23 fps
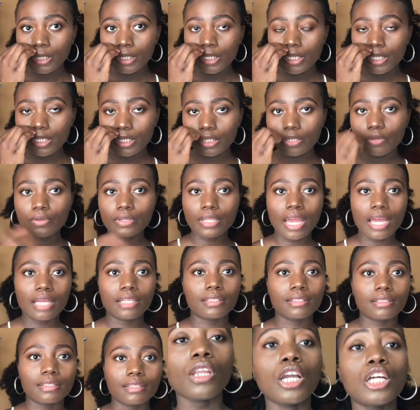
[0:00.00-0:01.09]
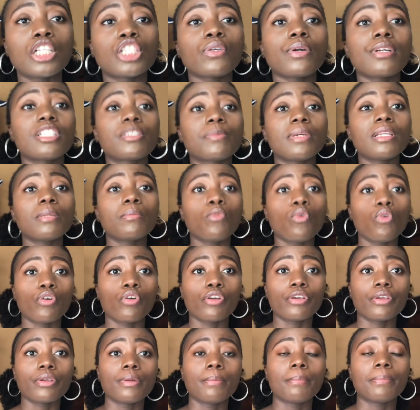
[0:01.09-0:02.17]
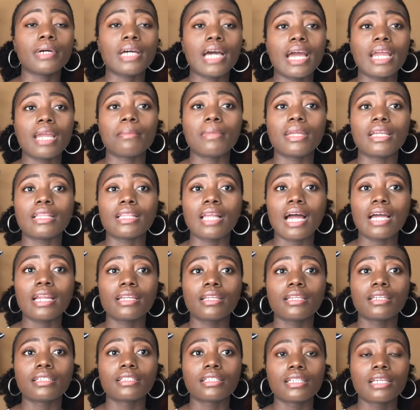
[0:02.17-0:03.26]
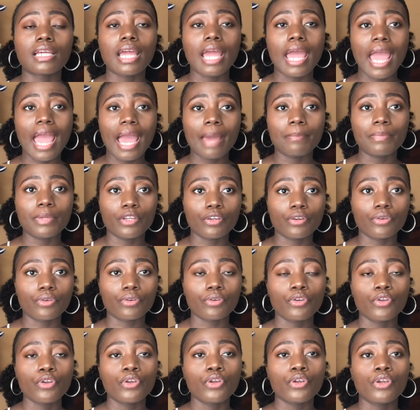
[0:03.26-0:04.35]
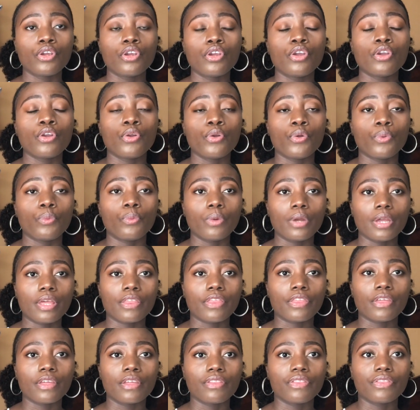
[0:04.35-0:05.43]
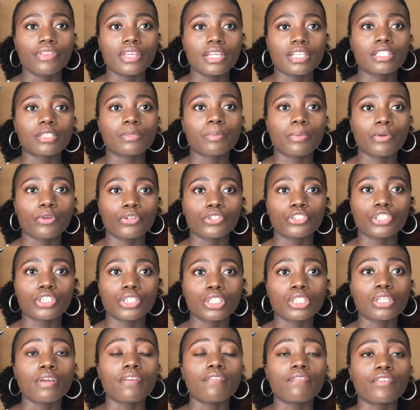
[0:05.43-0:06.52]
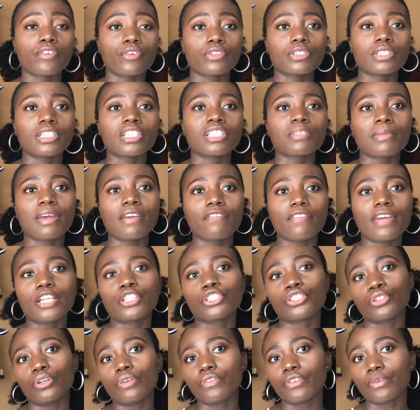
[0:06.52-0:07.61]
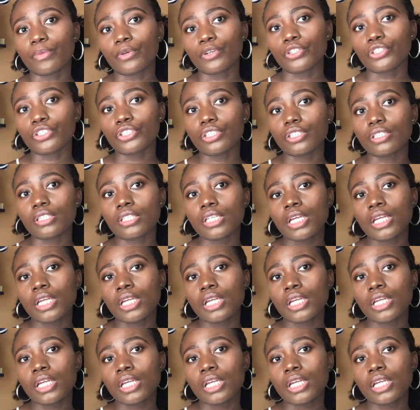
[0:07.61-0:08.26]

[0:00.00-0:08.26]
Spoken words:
So yes, so I spent more, but I am a lot happier with this purchase versus my Fashion Nova purchase.